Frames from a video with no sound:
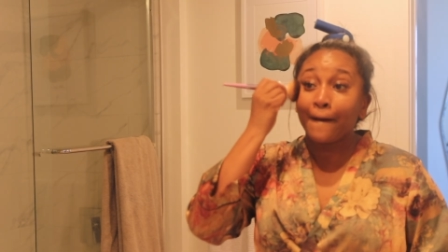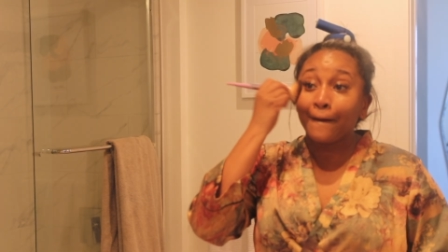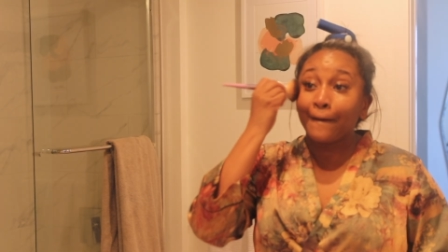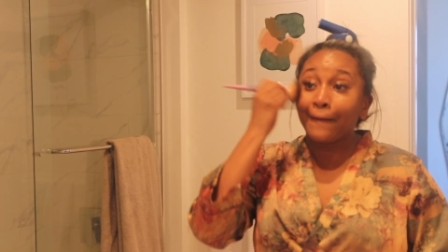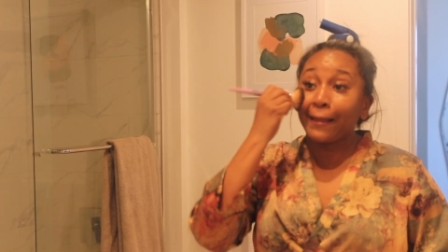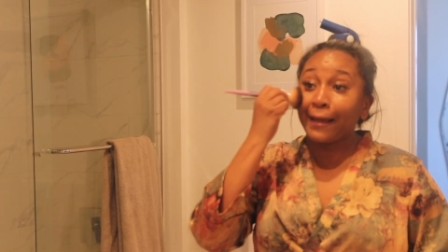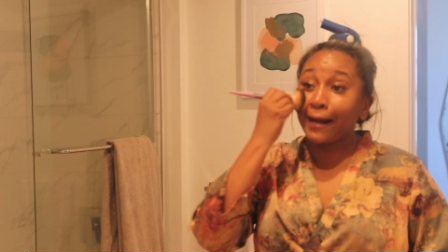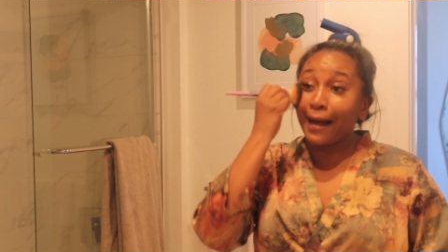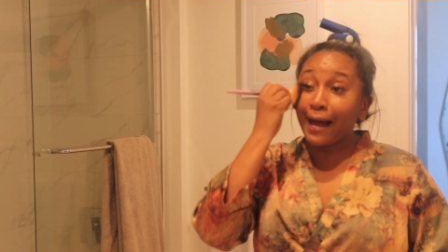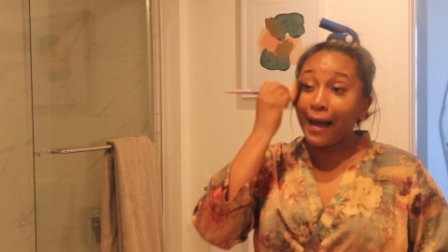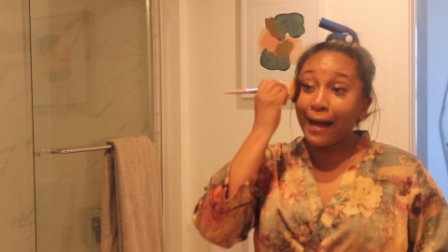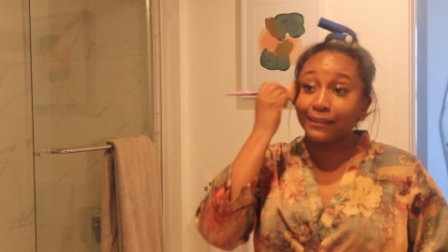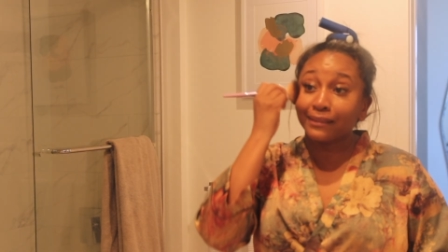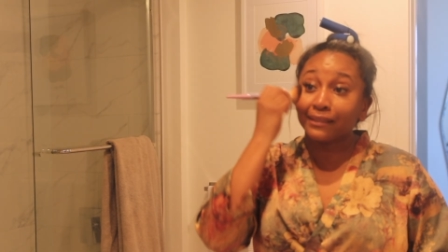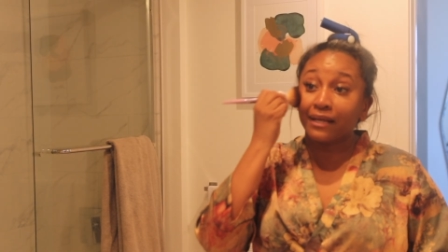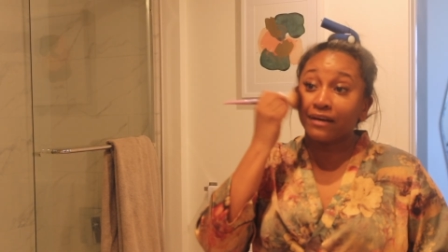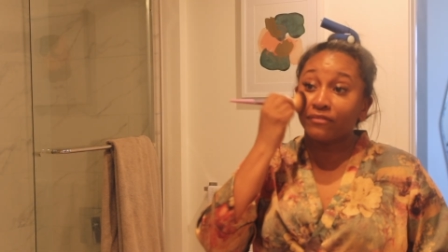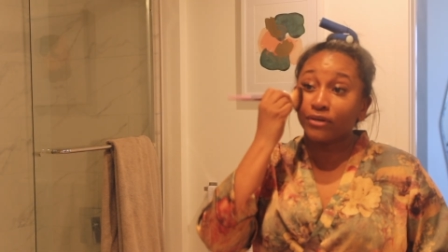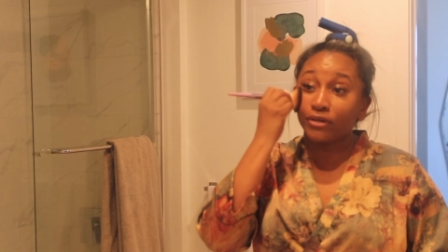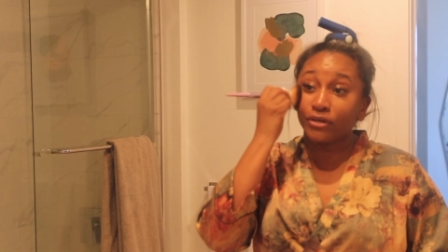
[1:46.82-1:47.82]
I
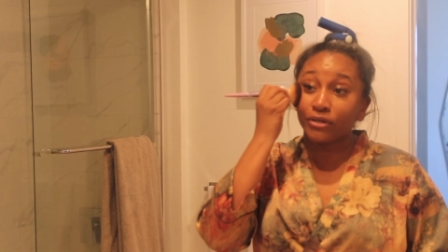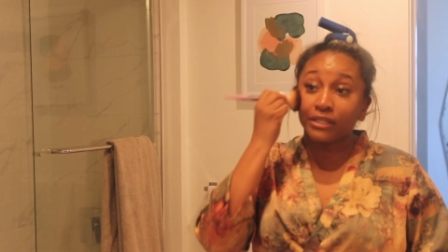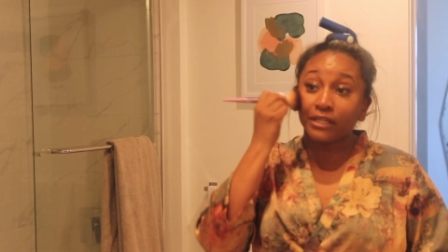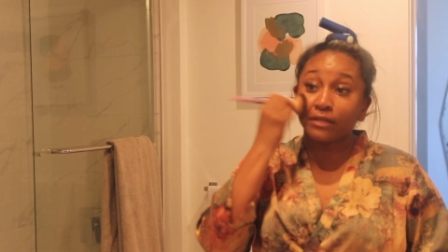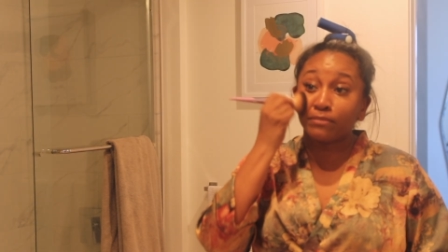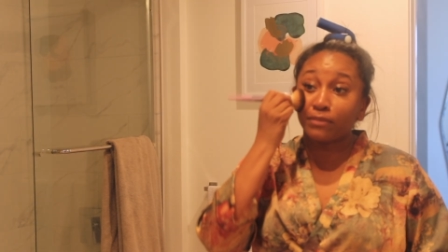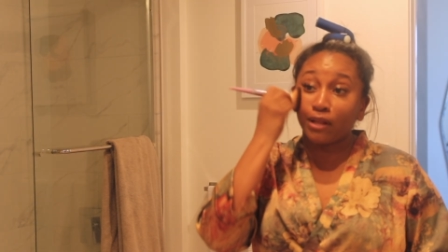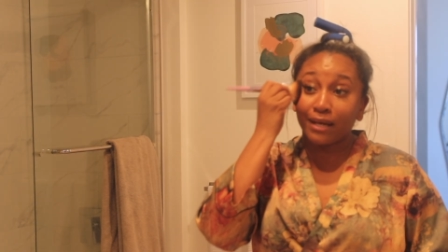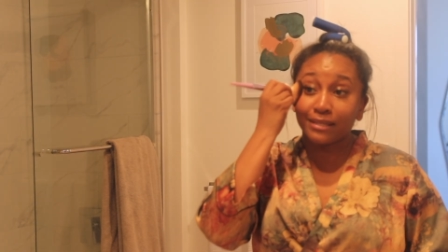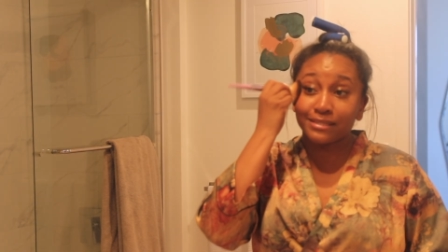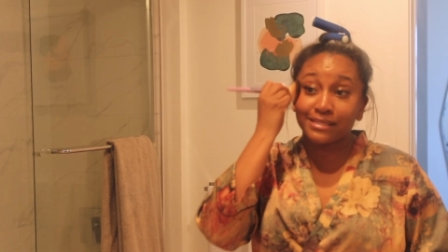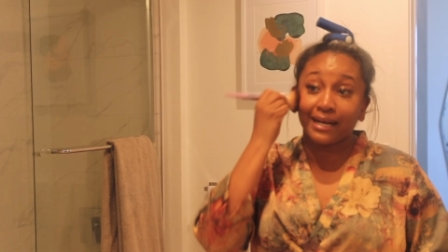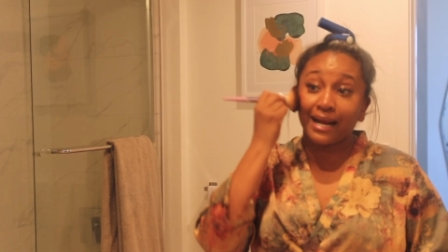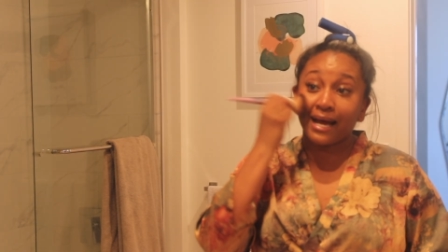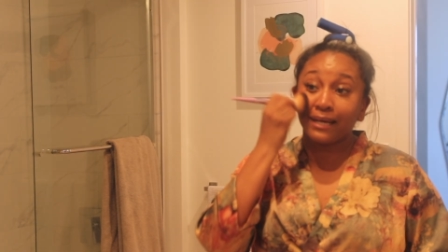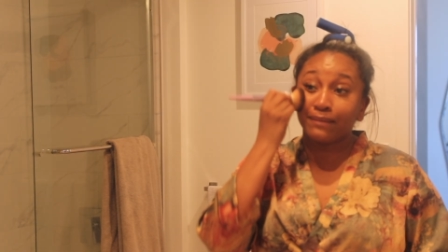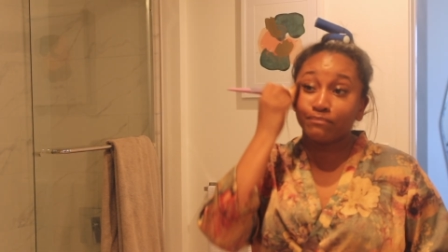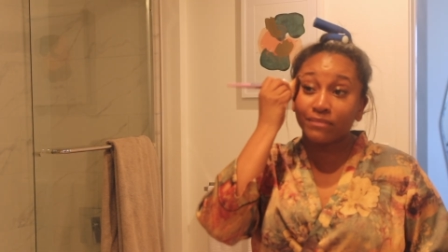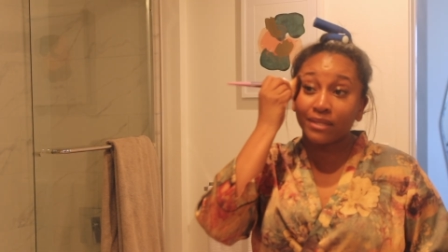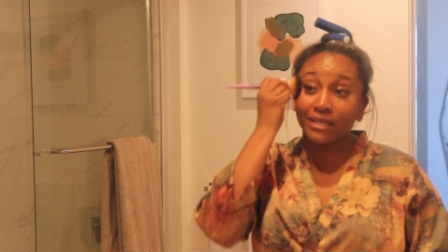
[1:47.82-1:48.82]
love a good lip gloss. And
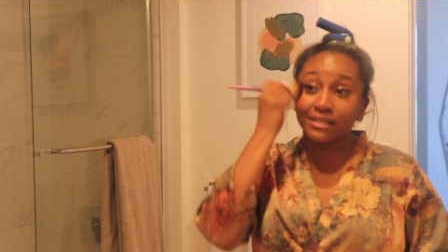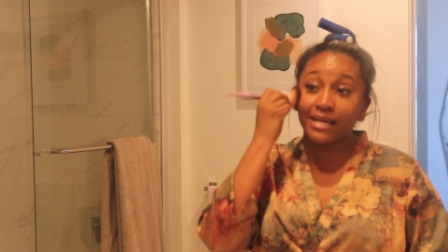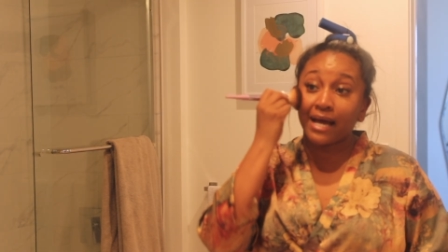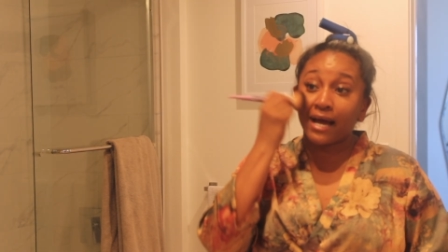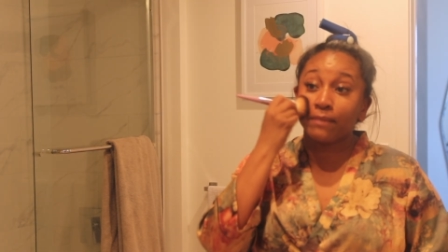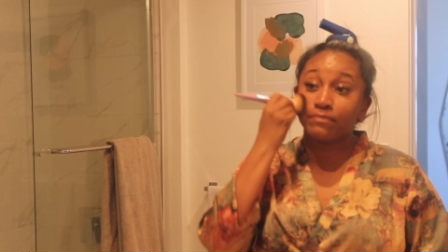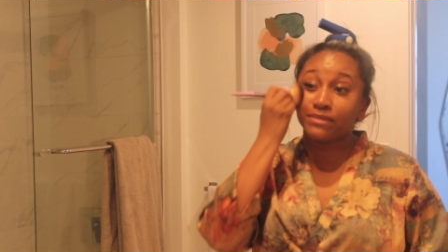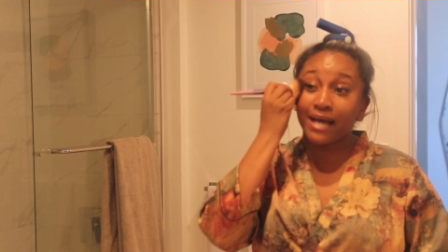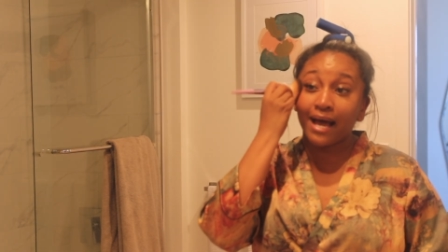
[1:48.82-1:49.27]
I'm the type